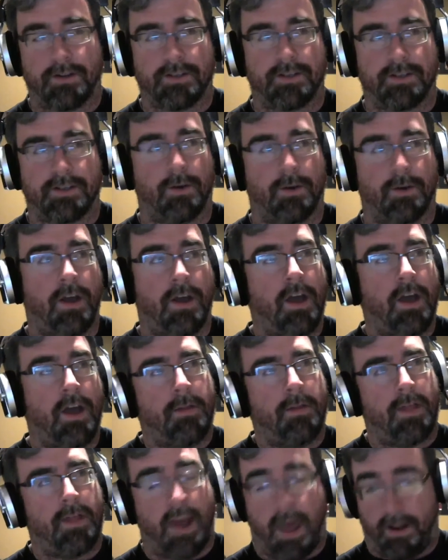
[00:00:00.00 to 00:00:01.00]
So
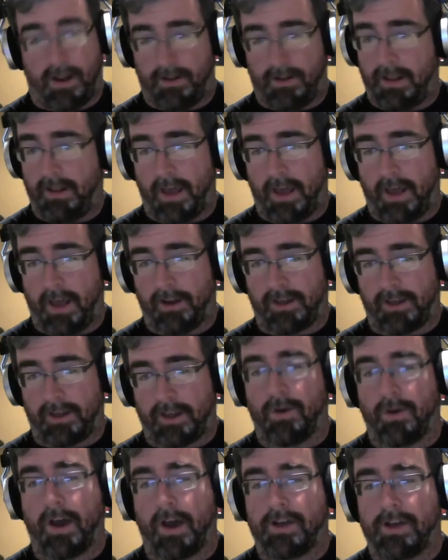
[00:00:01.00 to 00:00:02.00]
and like
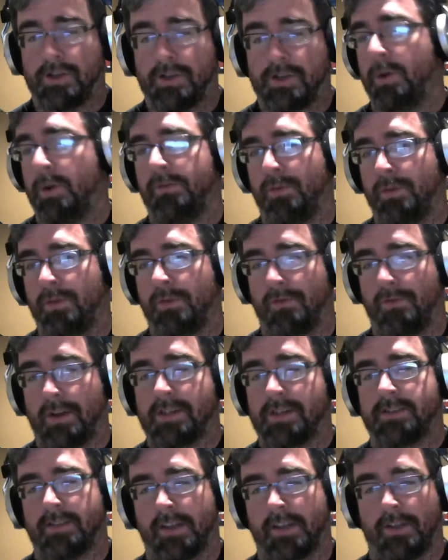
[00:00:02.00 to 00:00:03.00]
you, I enjoyed it for the
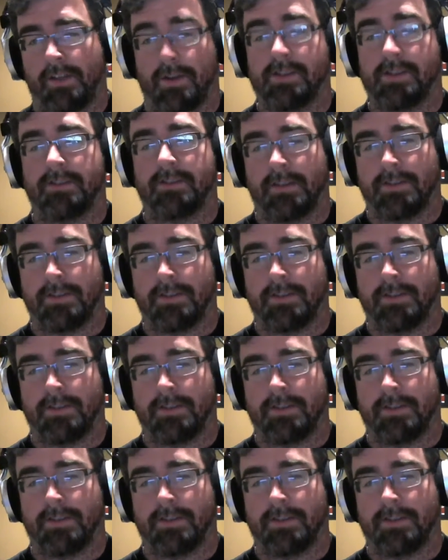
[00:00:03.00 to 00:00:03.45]
wrestling. The wrestling